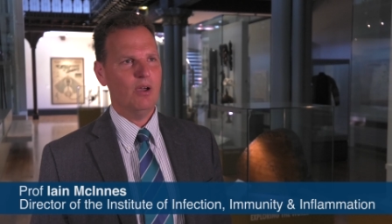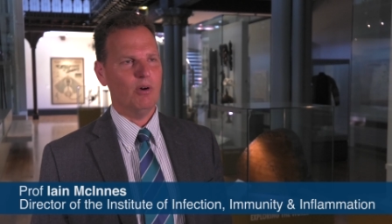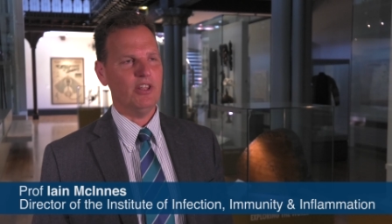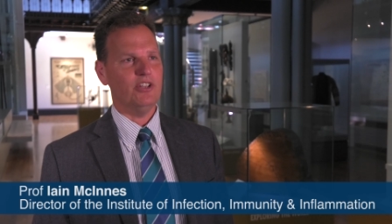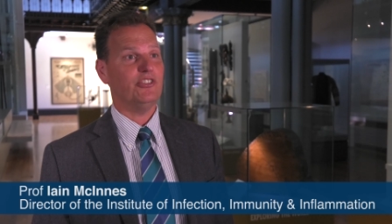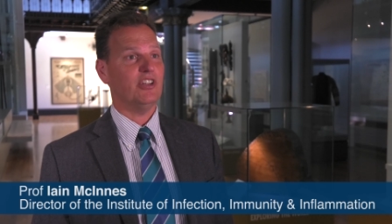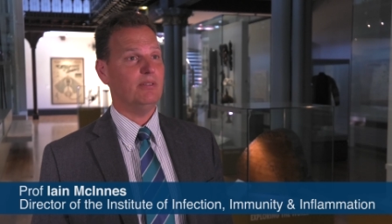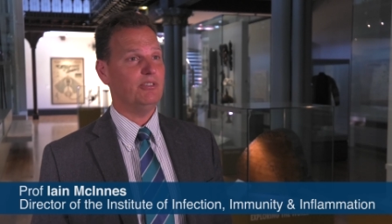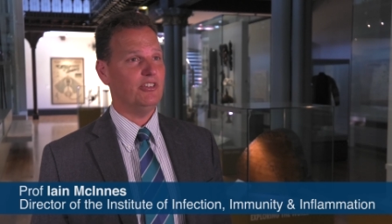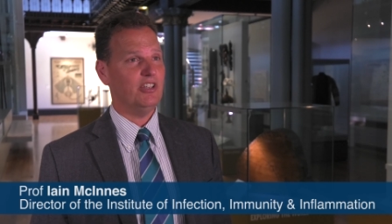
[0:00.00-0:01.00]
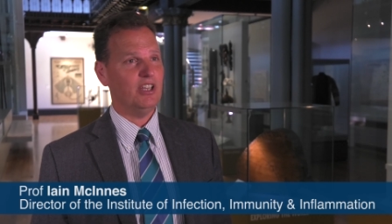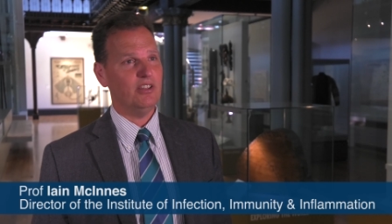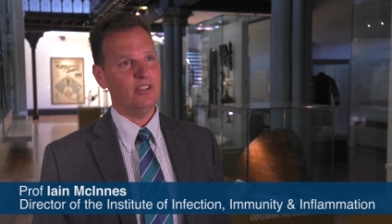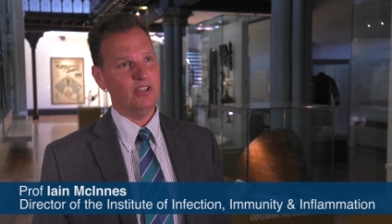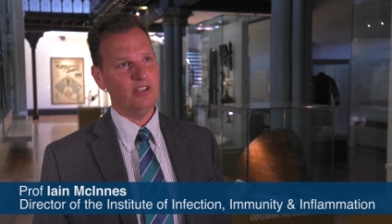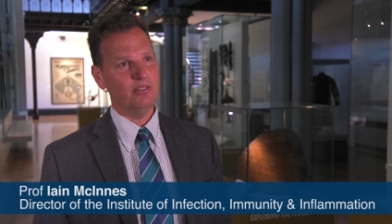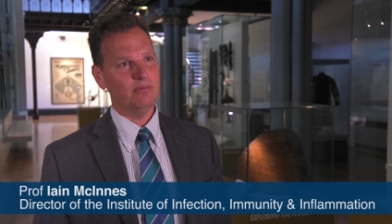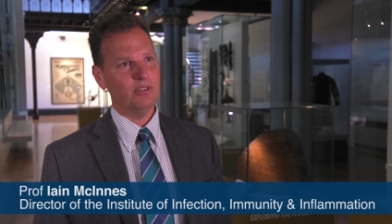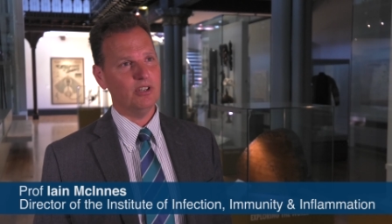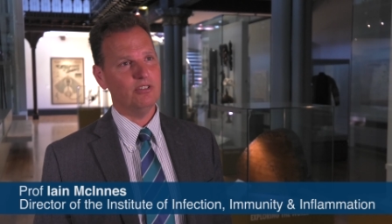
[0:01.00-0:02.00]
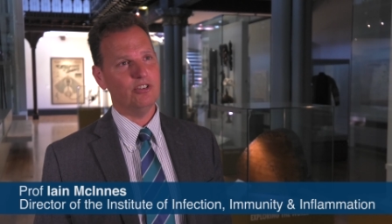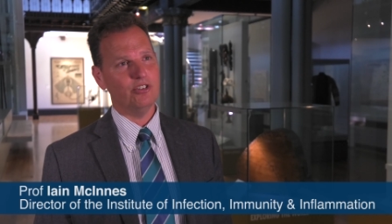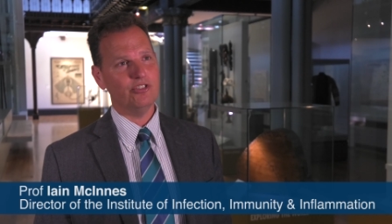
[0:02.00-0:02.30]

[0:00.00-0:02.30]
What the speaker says: I think it's time to take the 100 or